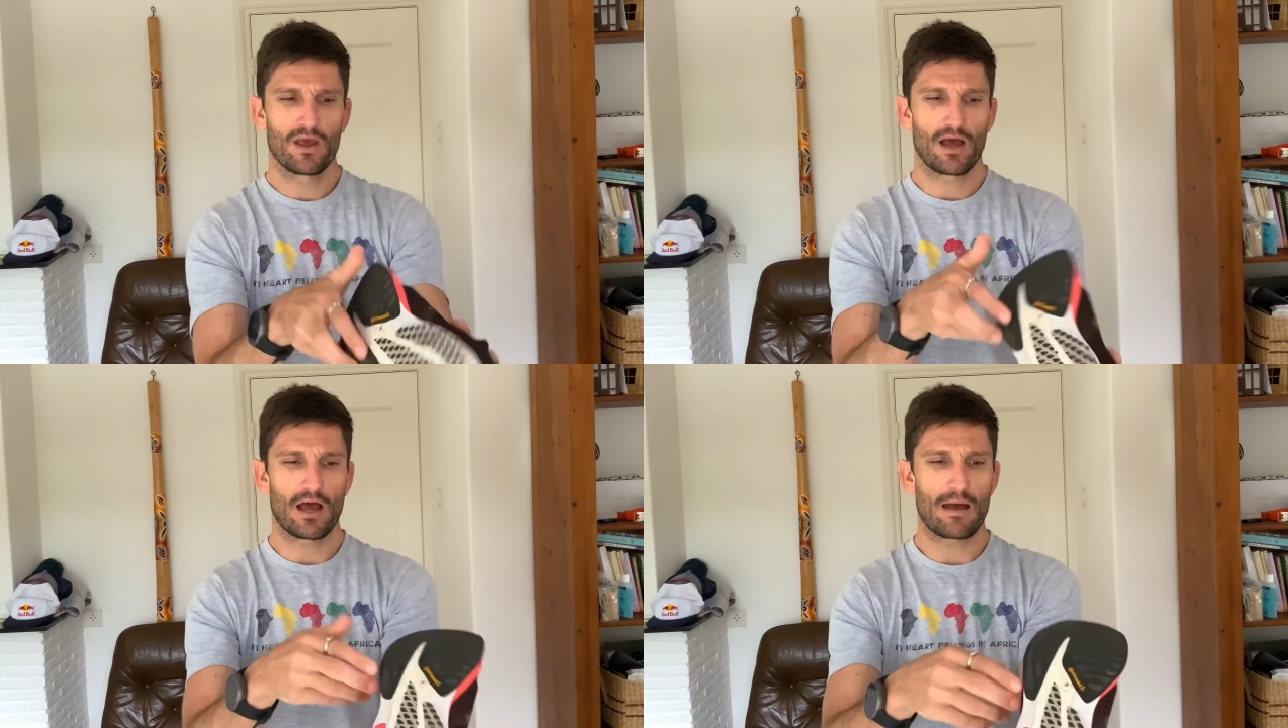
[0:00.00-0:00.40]

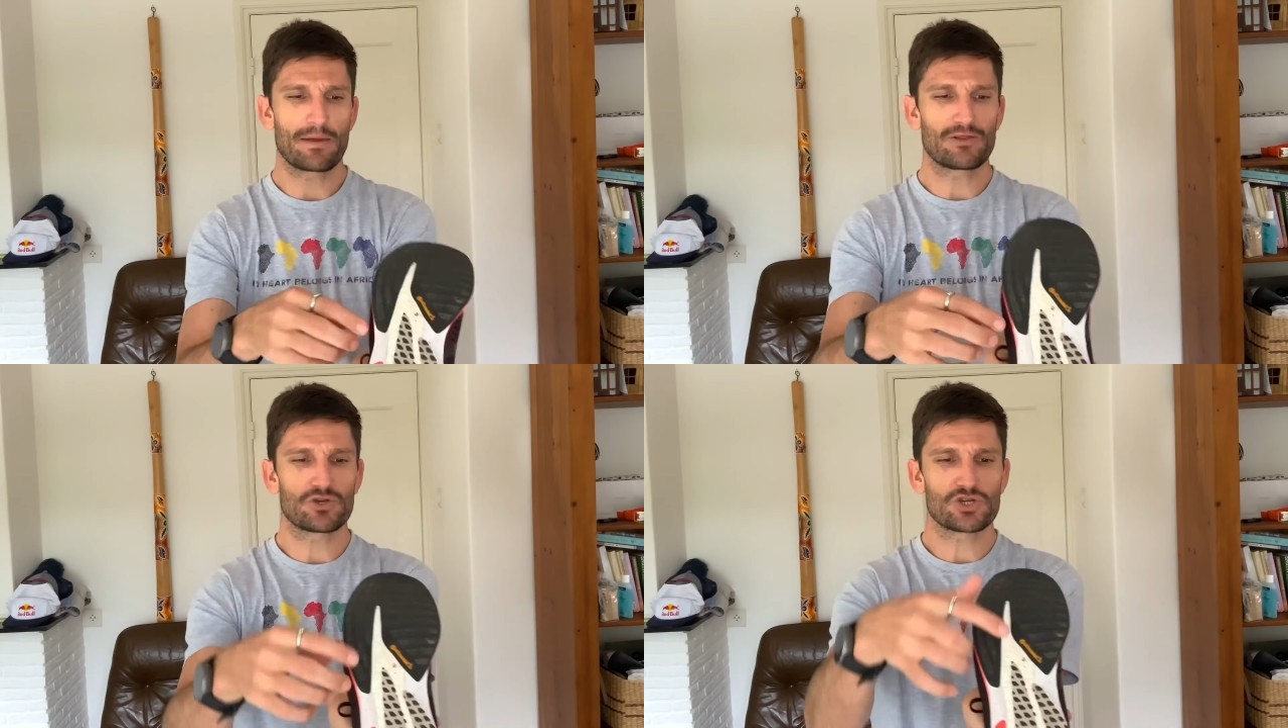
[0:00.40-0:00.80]

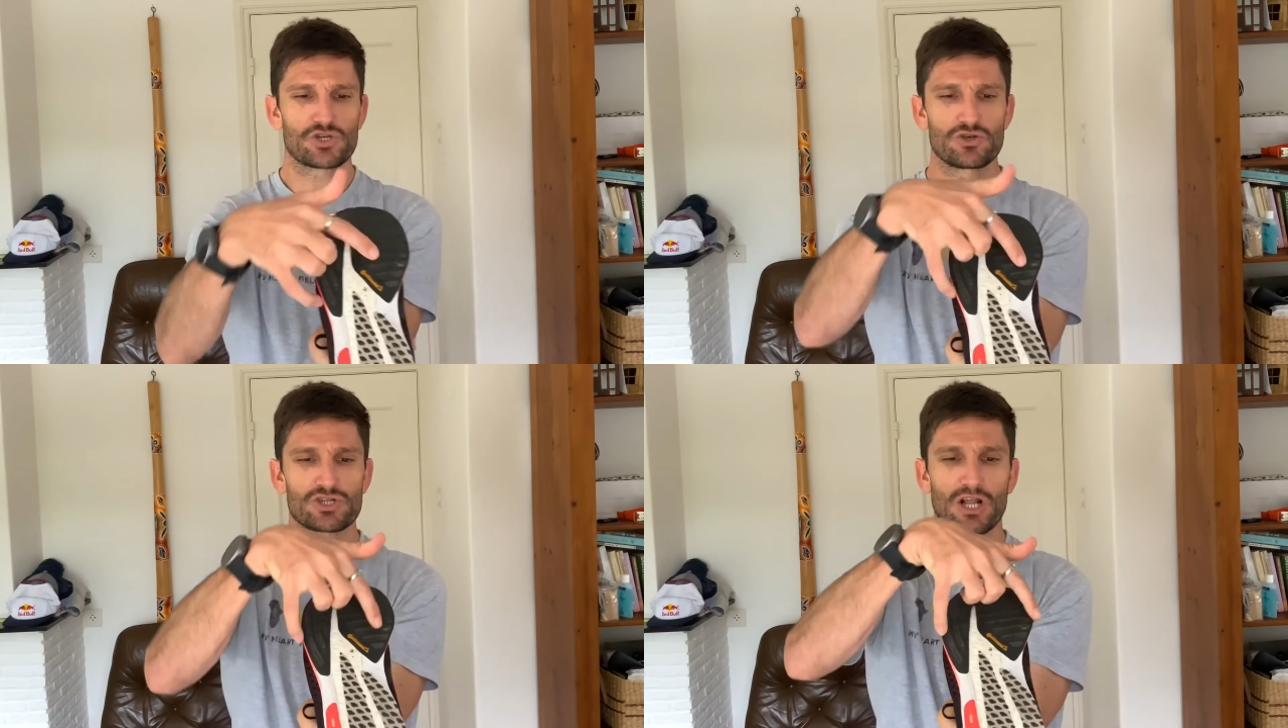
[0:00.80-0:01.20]
in the
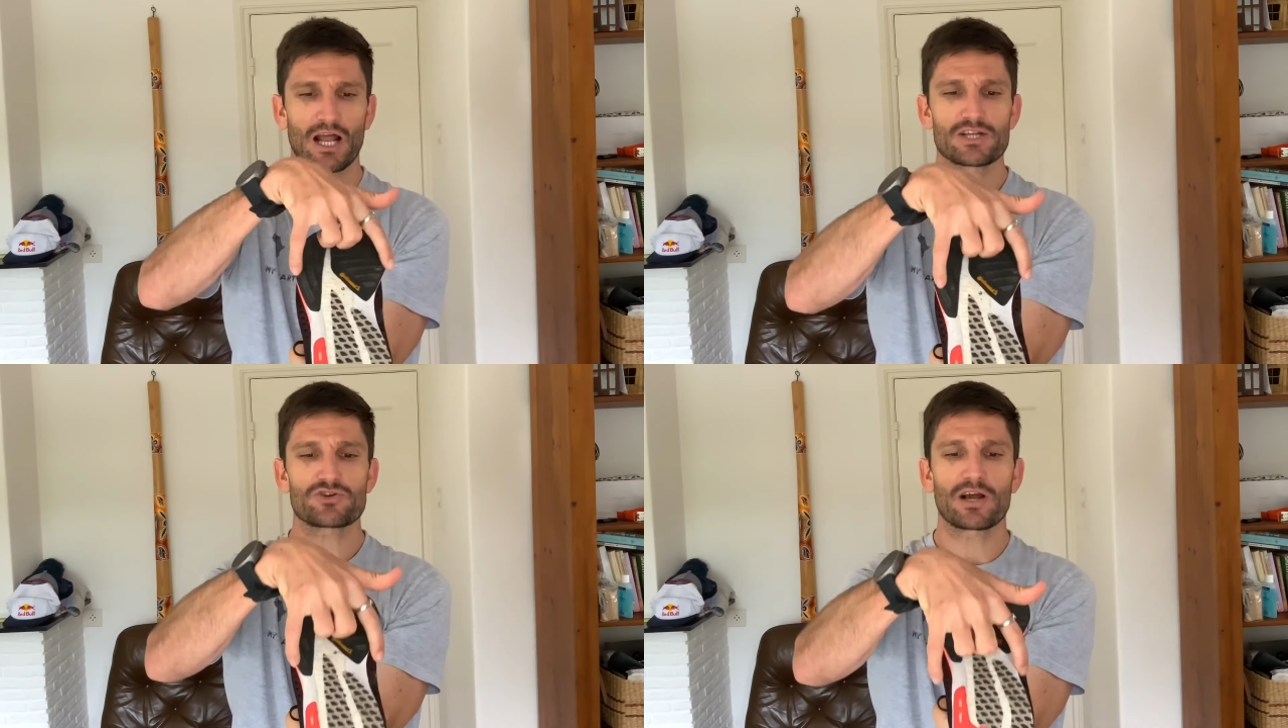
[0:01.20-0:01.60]
shoe, so the
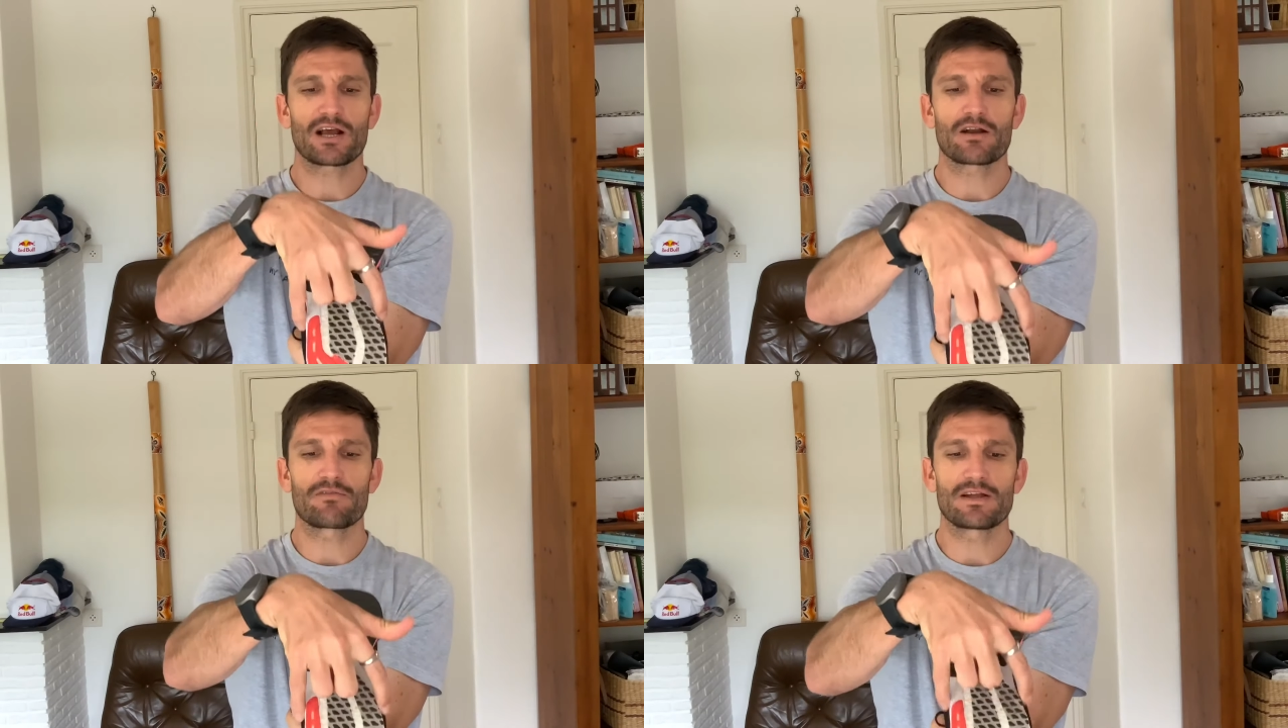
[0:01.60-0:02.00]
light strike
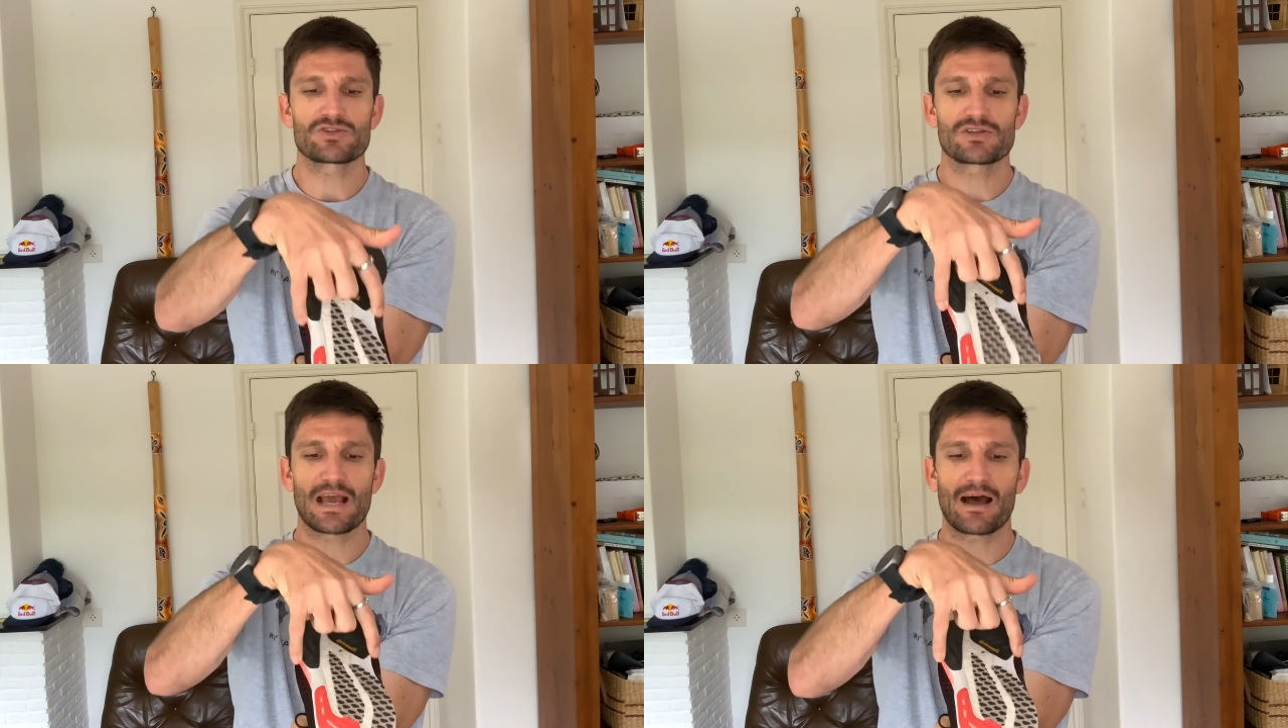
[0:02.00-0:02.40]
kind of
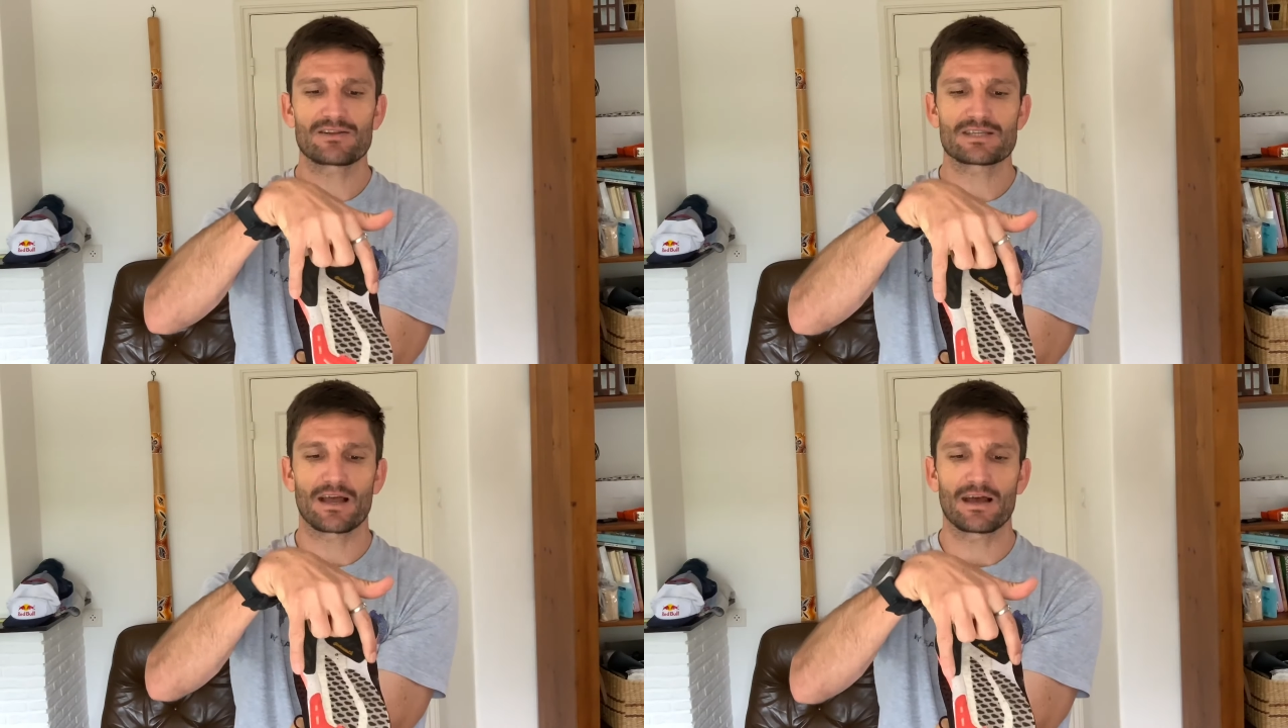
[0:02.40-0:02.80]
hits on the
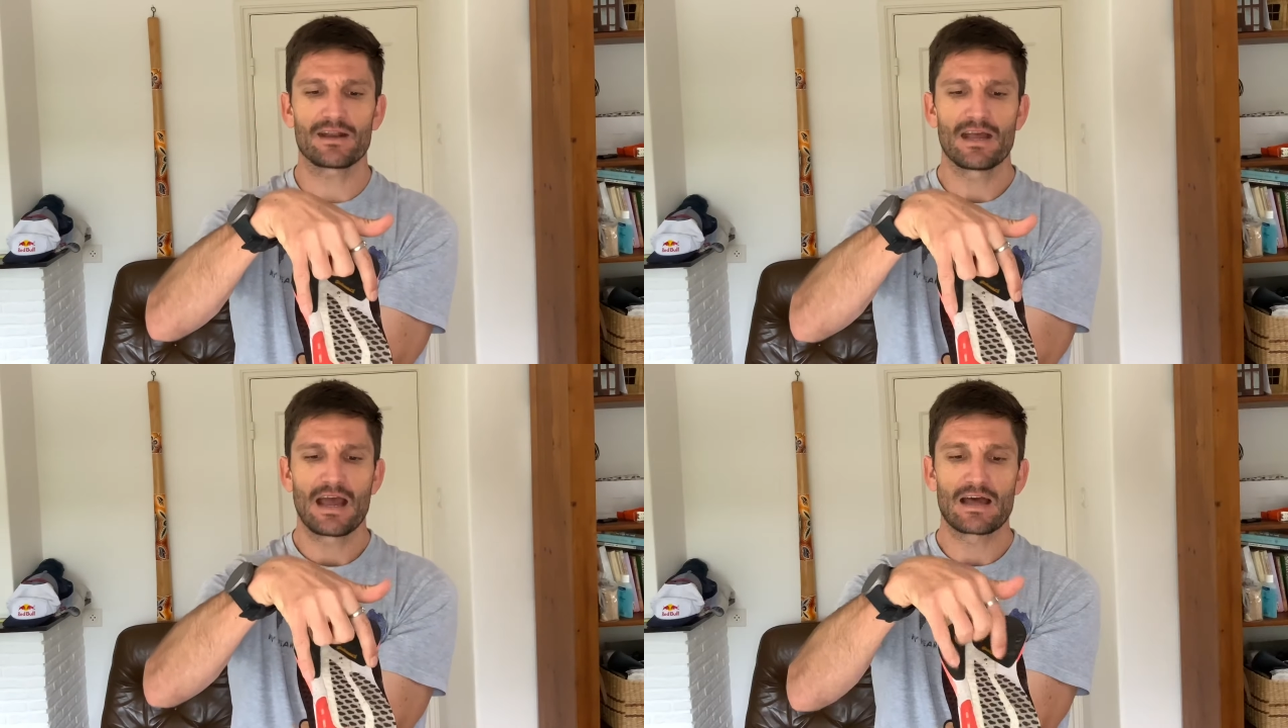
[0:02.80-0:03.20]

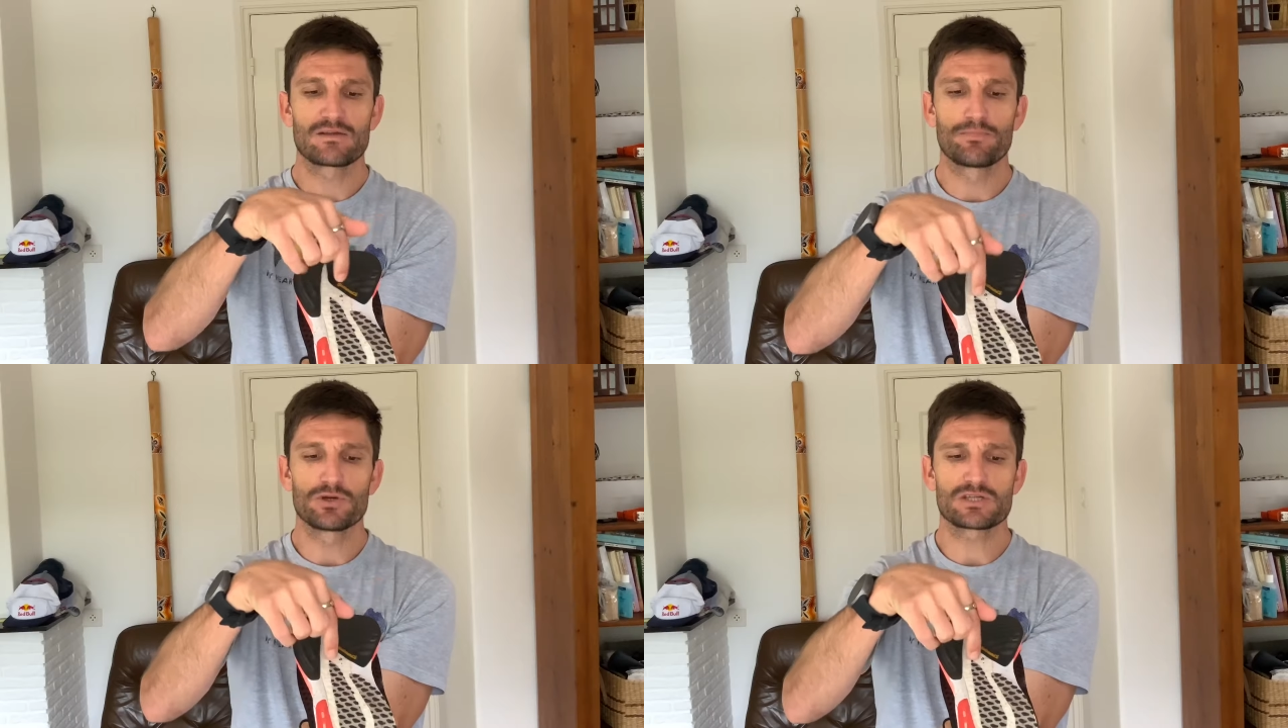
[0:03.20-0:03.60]
outside and
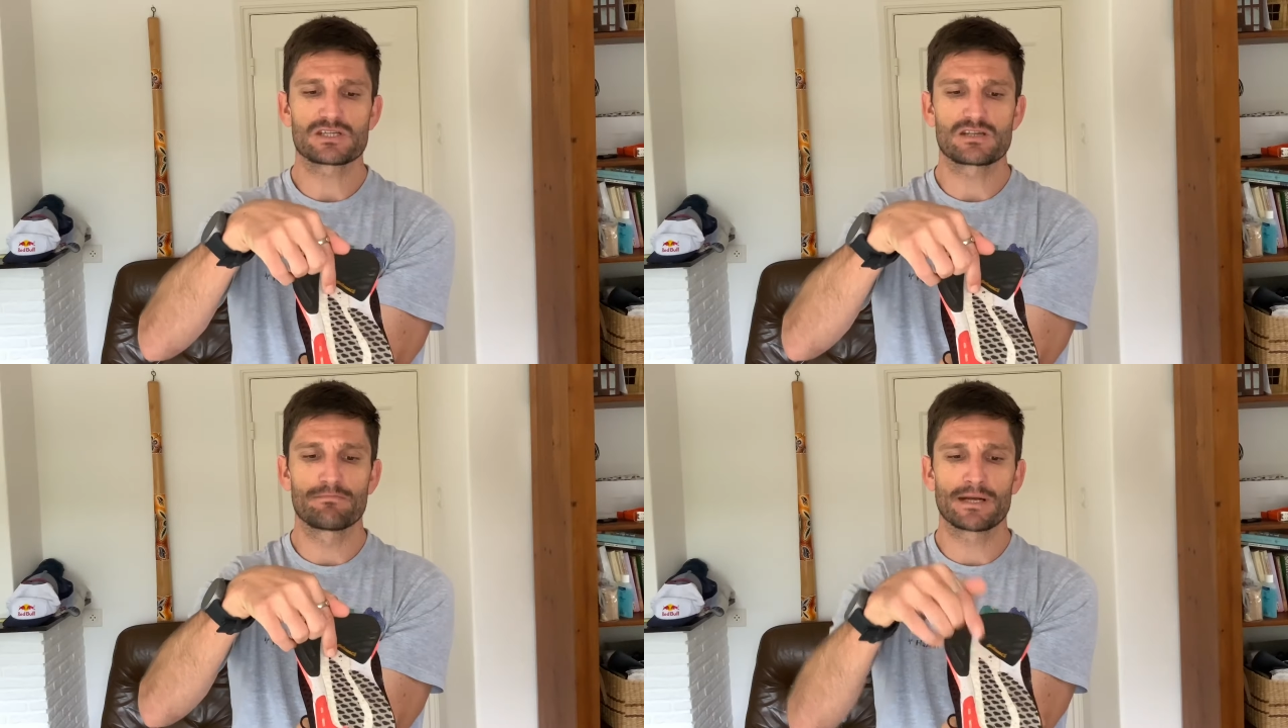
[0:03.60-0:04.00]
the boost is
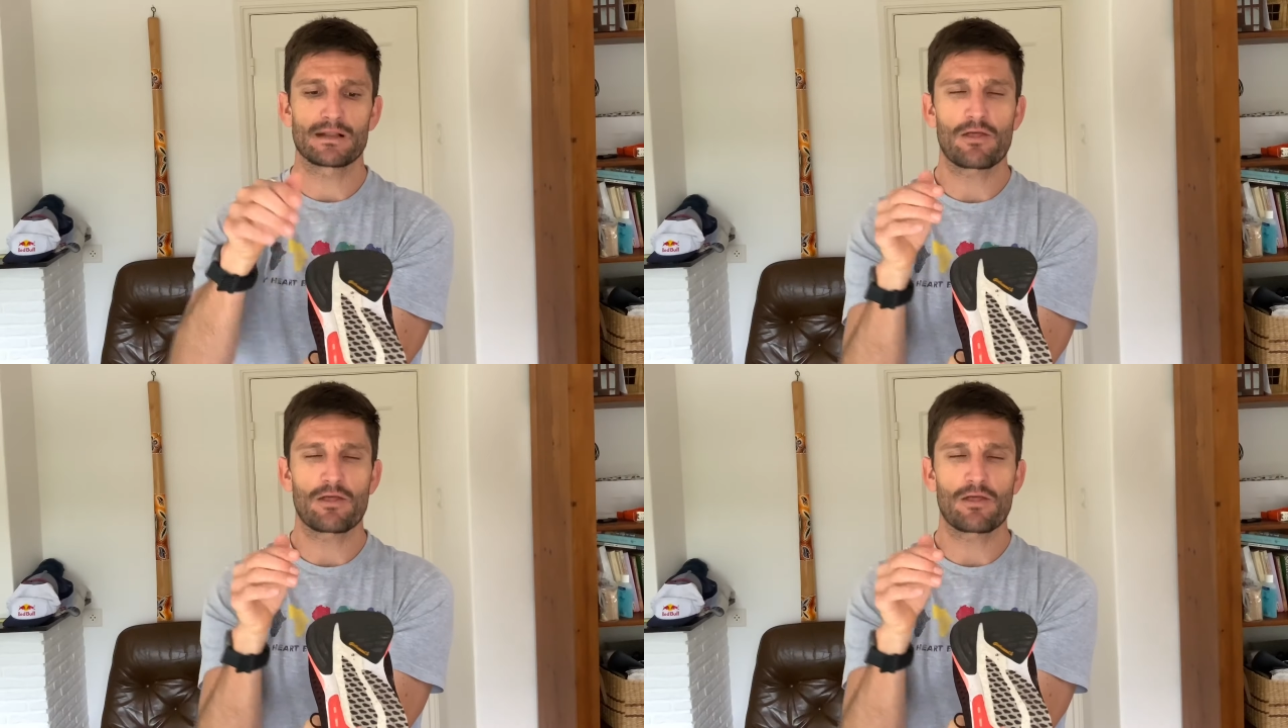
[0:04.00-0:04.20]
in the middle.